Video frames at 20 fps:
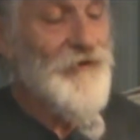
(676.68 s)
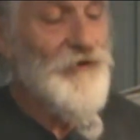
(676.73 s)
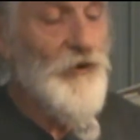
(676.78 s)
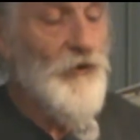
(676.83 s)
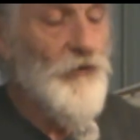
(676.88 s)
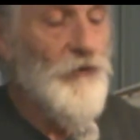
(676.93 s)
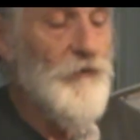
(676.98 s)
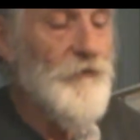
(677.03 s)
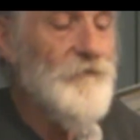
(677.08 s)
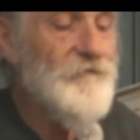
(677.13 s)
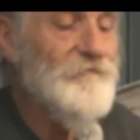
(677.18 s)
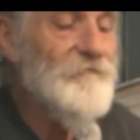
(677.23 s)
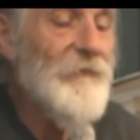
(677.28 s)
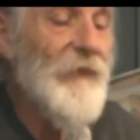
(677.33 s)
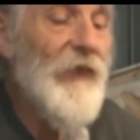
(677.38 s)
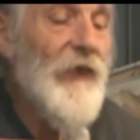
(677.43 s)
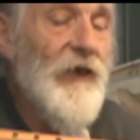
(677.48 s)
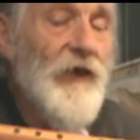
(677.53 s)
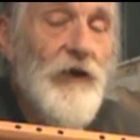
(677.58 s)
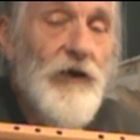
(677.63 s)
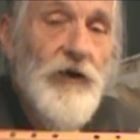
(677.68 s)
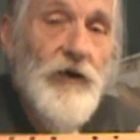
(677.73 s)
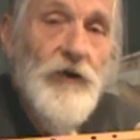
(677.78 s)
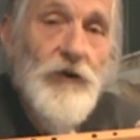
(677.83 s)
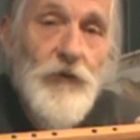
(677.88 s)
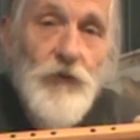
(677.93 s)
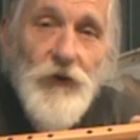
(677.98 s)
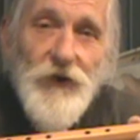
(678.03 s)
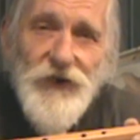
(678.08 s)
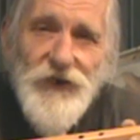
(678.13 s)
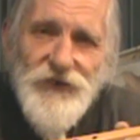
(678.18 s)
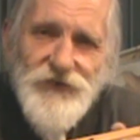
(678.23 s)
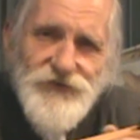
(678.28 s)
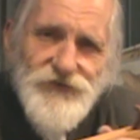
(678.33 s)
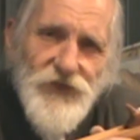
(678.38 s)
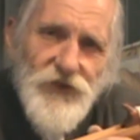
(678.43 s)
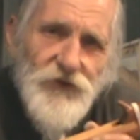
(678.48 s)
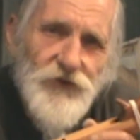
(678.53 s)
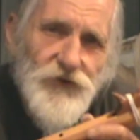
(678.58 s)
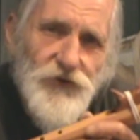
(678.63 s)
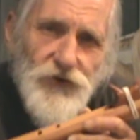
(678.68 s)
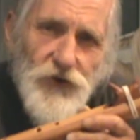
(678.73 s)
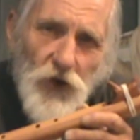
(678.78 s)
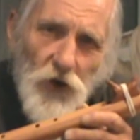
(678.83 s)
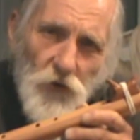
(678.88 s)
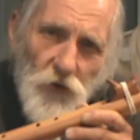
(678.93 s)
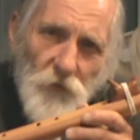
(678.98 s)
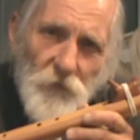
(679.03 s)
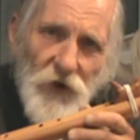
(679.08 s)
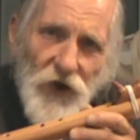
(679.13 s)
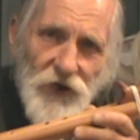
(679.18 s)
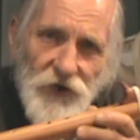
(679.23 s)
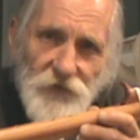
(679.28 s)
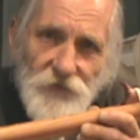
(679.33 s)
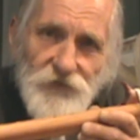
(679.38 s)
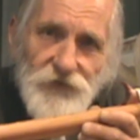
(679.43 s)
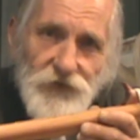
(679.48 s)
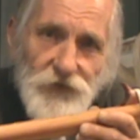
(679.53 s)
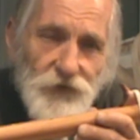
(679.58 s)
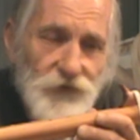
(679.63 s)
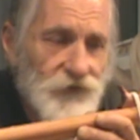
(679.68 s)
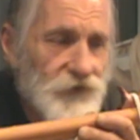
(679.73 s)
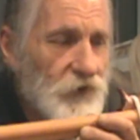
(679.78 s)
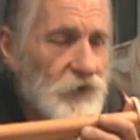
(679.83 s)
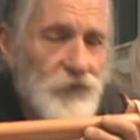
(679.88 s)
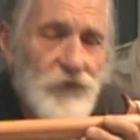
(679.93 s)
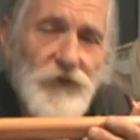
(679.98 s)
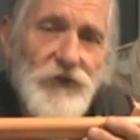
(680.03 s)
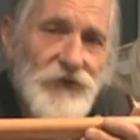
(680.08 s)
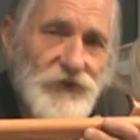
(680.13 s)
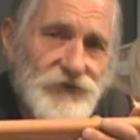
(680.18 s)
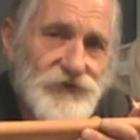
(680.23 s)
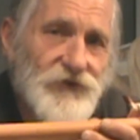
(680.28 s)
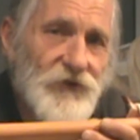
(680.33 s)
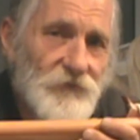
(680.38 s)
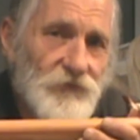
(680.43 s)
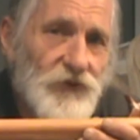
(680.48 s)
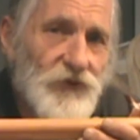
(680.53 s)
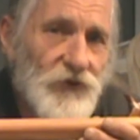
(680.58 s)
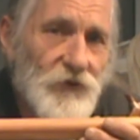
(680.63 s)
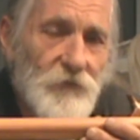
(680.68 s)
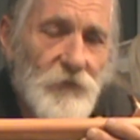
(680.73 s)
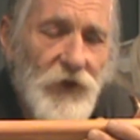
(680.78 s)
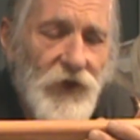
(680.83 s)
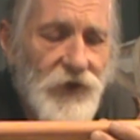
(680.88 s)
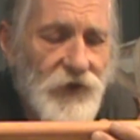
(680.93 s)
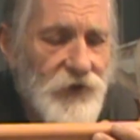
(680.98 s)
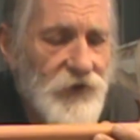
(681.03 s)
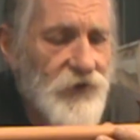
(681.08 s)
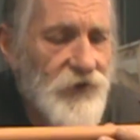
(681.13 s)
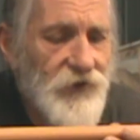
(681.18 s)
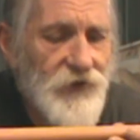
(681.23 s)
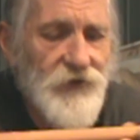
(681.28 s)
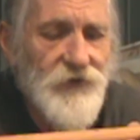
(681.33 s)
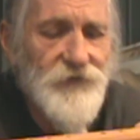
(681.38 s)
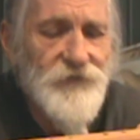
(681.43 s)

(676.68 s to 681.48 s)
so what is there to know about a flute? They're really simple to make.